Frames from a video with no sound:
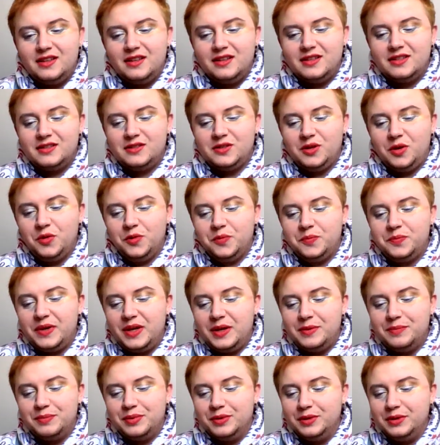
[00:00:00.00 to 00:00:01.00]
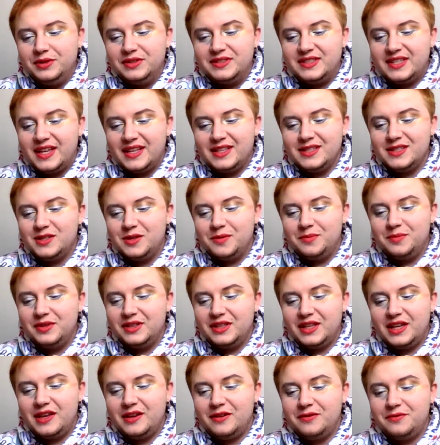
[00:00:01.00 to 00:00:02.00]
So people tend to
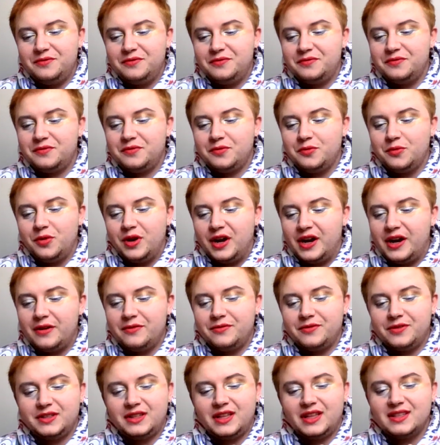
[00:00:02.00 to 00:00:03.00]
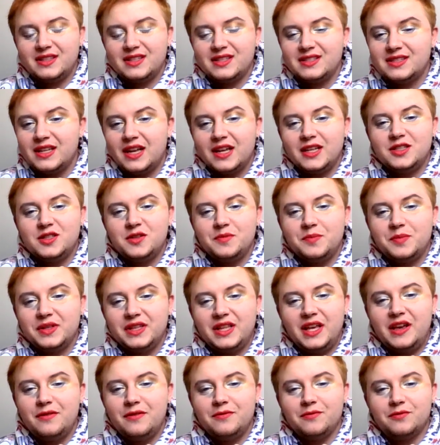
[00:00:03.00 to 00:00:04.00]
believe whatever they decide to
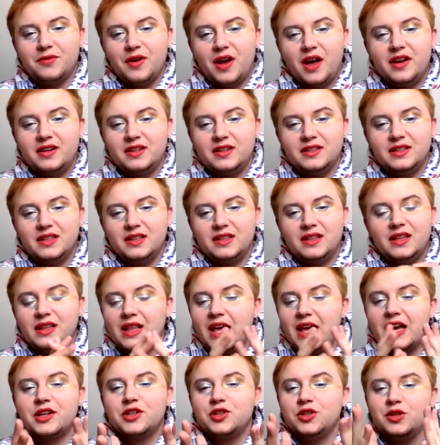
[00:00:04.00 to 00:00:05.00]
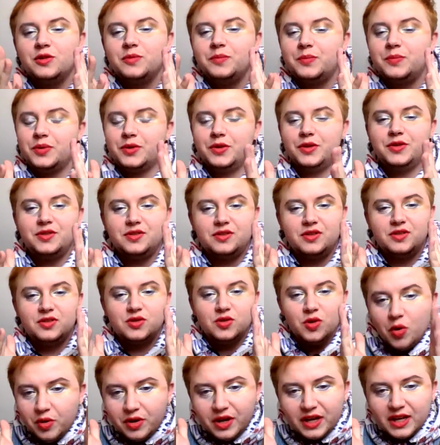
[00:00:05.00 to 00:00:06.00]
believe rather than an actual person
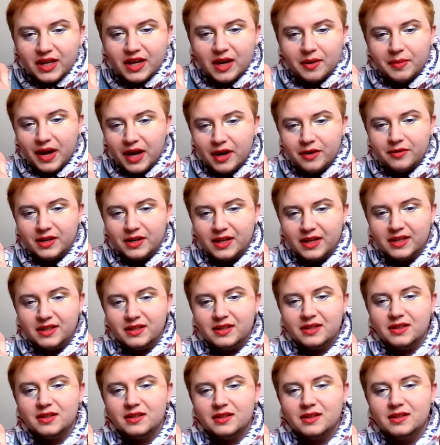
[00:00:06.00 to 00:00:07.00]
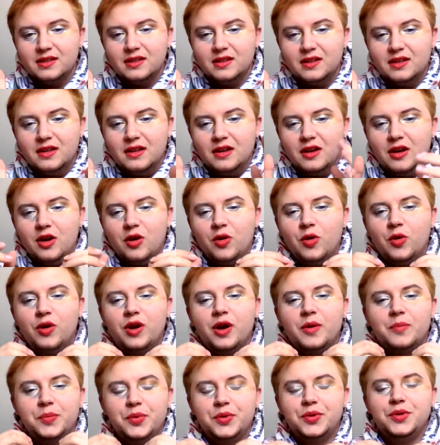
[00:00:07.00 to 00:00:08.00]
talking about it, or
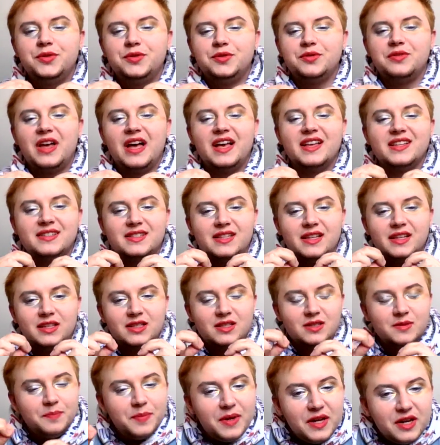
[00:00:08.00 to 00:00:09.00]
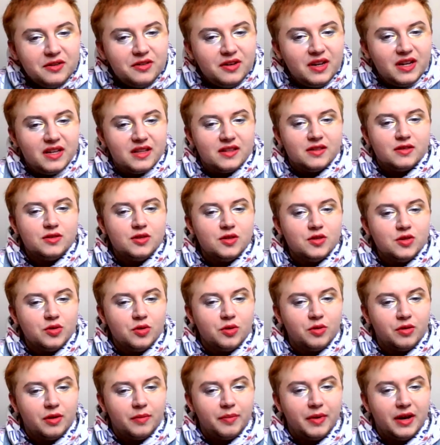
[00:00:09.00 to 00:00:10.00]
a person has the experience to
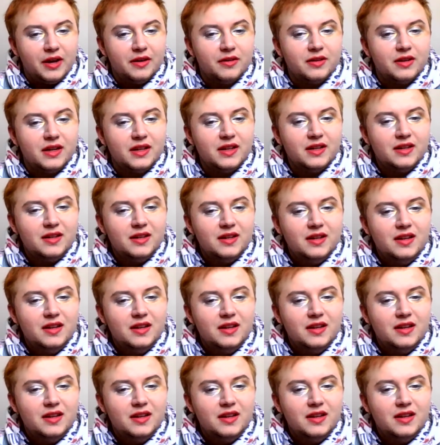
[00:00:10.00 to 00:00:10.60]
talk about it.